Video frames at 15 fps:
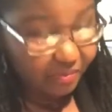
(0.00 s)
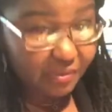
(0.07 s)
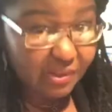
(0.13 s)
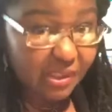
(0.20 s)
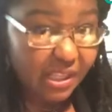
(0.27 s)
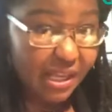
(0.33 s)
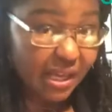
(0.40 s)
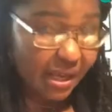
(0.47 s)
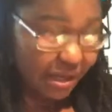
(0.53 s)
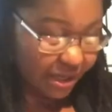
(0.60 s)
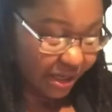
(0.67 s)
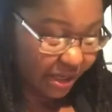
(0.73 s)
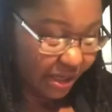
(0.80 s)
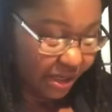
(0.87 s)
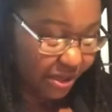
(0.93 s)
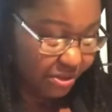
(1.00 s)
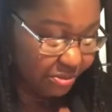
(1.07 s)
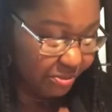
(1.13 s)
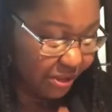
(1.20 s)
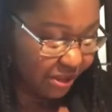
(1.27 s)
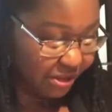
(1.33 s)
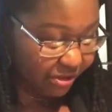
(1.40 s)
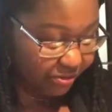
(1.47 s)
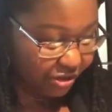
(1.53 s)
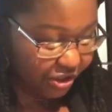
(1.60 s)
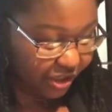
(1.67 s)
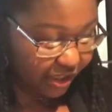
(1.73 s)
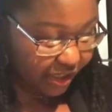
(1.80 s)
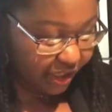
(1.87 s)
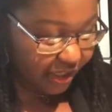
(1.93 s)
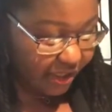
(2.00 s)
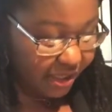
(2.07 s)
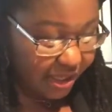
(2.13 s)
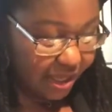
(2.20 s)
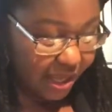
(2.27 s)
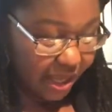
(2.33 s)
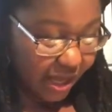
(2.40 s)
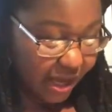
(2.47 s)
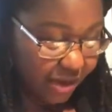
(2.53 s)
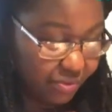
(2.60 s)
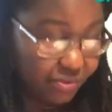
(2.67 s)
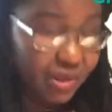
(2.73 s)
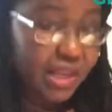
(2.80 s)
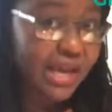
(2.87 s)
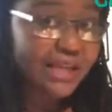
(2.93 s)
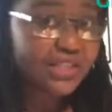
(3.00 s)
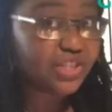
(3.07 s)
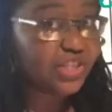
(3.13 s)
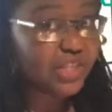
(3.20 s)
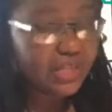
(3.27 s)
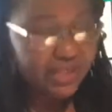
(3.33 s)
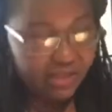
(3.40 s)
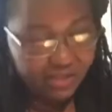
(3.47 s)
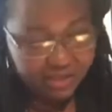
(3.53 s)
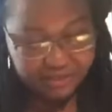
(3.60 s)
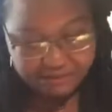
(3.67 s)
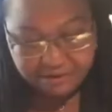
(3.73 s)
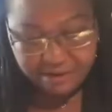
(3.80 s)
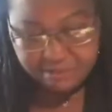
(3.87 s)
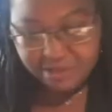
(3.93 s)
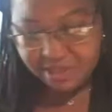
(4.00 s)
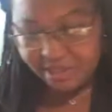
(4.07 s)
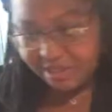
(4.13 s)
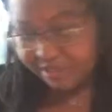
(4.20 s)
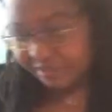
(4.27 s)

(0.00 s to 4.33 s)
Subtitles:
A little bit of chili. We like chili in this family.